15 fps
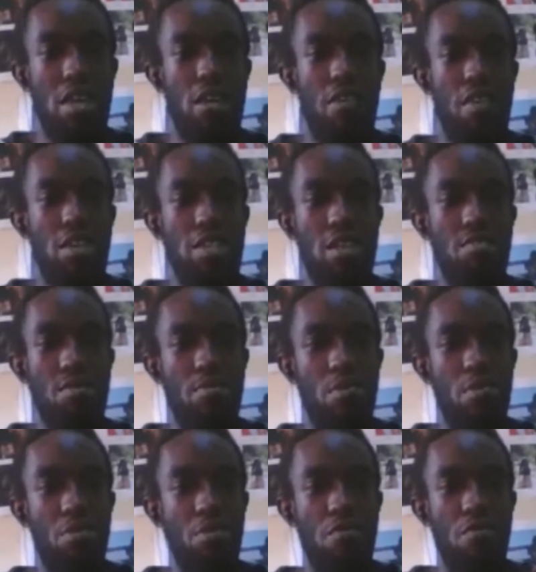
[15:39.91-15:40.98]
There's the people
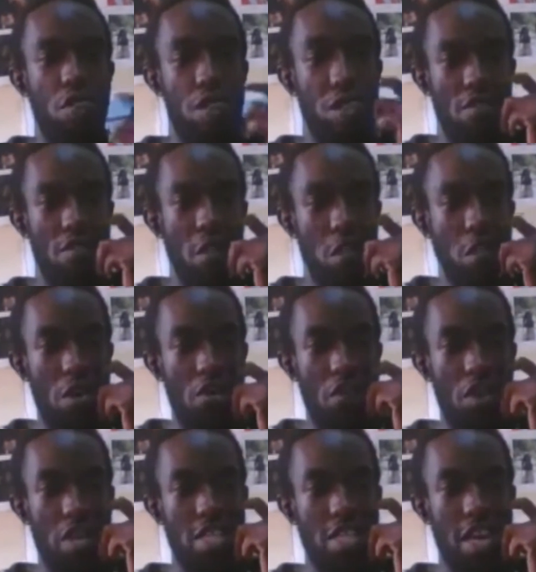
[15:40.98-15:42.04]
who do visual
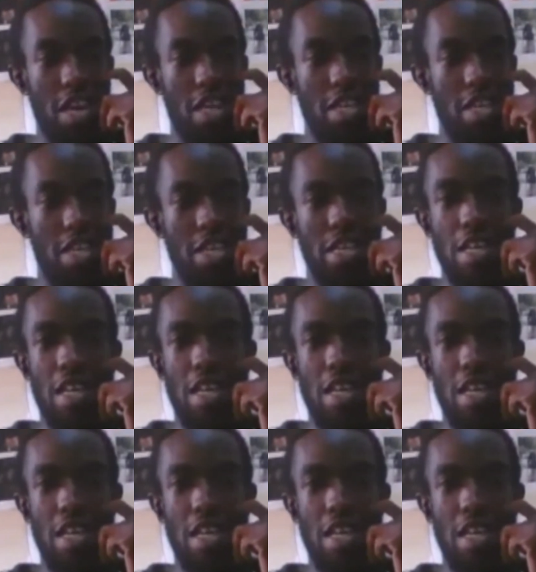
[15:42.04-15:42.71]
effects editing.